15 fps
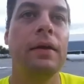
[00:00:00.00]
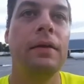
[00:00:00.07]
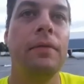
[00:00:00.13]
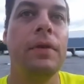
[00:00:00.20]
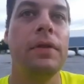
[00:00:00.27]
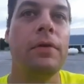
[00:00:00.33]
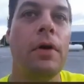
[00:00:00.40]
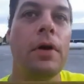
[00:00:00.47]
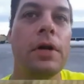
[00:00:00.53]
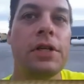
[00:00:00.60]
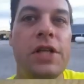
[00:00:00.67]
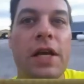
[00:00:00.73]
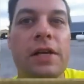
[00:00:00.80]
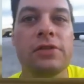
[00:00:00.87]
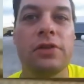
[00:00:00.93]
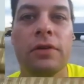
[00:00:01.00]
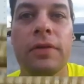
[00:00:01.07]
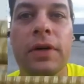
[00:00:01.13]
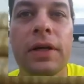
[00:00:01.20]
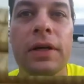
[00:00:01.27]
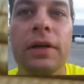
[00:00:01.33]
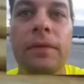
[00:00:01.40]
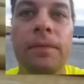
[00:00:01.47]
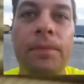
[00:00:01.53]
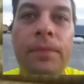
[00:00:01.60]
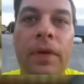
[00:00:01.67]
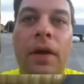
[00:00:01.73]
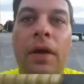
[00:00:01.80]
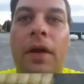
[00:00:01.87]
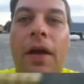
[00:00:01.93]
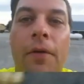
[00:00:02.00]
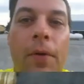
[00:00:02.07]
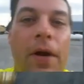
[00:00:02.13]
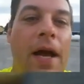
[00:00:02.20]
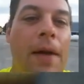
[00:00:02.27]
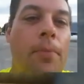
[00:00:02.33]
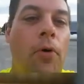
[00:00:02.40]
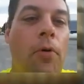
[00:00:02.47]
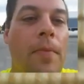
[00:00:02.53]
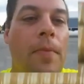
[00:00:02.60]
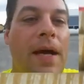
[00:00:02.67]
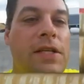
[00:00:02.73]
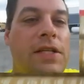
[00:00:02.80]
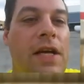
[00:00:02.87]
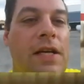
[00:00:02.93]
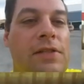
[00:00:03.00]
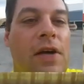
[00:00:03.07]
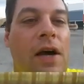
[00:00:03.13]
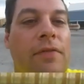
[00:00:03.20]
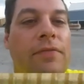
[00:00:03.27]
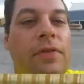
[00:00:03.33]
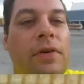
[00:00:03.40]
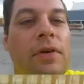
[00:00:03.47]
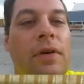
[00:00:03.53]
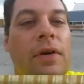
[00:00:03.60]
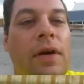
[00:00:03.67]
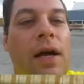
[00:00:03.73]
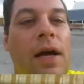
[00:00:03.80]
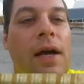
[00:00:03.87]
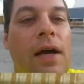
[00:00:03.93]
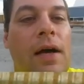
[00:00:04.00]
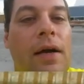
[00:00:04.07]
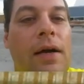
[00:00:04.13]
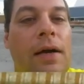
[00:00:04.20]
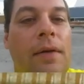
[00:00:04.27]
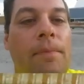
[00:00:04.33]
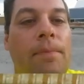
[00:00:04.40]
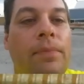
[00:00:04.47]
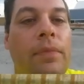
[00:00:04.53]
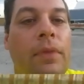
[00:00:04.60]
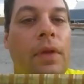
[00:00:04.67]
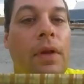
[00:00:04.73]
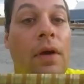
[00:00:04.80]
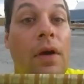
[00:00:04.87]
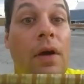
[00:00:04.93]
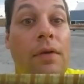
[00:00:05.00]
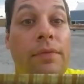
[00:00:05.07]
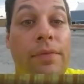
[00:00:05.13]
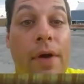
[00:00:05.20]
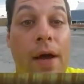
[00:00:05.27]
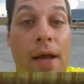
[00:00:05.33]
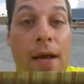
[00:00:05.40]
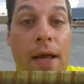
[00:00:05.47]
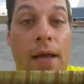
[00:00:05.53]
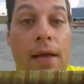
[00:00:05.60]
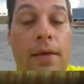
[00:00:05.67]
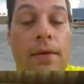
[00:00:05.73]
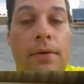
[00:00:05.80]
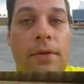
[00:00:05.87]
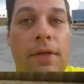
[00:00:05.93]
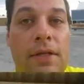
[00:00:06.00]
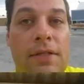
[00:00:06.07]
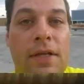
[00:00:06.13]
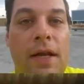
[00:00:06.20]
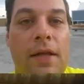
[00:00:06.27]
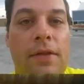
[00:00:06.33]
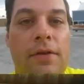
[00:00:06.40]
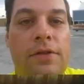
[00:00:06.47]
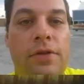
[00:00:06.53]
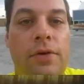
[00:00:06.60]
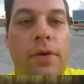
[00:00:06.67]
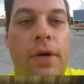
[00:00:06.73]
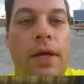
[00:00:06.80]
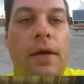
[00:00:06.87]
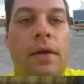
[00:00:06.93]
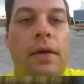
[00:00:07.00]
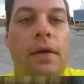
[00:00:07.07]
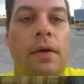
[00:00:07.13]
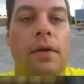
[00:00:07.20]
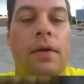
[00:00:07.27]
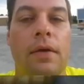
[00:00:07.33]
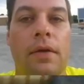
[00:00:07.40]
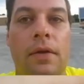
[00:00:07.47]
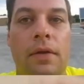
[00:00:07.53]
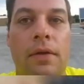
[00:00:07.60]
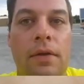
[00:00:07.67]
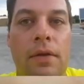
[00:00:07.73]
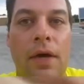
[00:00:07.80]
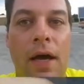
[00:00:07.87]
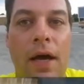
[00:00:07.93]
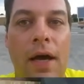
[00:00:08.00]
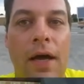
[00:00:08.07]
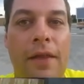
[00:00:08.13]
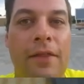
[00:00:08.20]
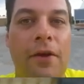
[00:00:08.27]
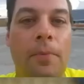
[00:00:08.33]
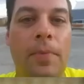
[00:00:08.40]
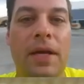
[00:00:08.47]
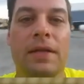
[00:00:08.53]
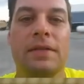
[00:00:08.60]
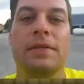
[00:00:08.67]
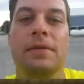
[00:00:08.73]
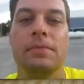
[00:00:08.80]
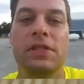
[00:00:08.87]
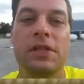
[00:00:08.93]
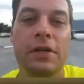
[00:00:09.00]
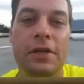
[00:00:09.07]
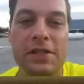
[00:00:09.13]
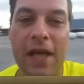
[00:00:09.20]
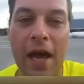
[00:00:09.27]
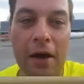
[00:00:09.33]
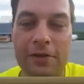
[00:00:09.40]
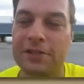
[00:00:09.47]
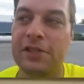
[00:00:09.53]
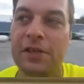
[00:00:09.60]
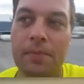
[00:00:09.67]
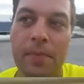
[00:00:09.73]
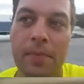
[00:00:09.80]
We throw our chains over it, and when I pull my chains off on Friday, that's another story, there'll be some serious gouges in